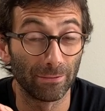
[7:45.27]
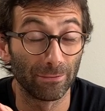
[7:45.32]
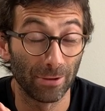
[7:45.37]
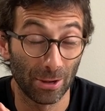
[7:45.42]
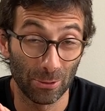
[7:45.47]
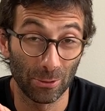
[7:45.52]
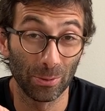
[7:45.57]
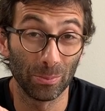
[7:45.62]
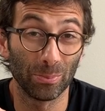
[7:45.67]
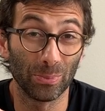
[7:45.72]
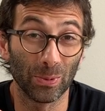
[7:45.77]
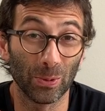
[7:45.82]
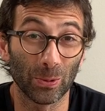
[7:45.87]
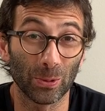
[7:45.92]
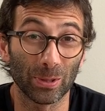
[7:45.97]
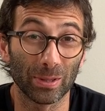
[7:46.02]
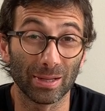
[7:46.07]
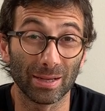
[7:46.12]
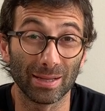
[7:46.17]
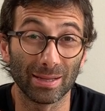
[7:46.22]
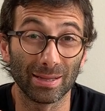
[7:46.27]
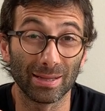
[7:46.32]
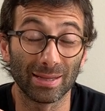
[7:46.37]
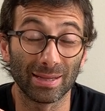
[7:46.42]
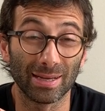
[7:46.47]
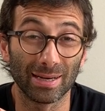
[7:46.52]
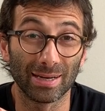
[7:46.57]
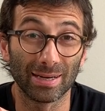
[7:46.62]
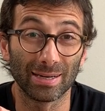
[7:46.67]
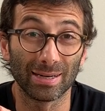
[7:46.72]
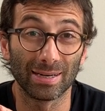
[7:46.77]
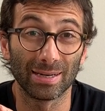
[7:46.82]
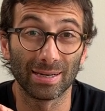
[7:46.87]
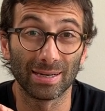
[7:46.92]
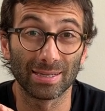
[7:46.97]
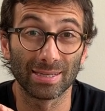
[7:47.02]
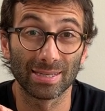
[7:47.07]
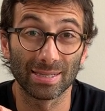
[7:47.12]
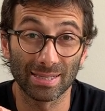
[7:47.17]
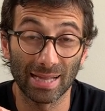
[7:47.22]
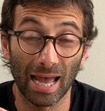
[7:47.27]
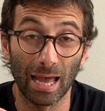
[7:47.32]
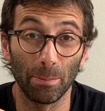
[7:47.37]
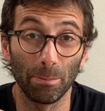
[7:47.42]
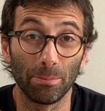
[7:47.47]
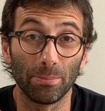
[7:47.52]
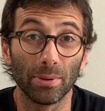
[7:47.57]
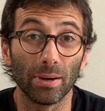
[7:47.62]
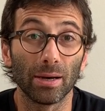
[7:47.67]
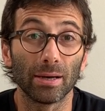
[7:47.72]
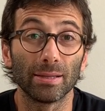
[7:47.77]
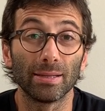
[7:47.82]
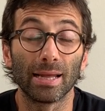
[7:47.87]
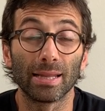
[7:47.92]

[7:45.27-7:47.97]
very important uh, uh, step uh,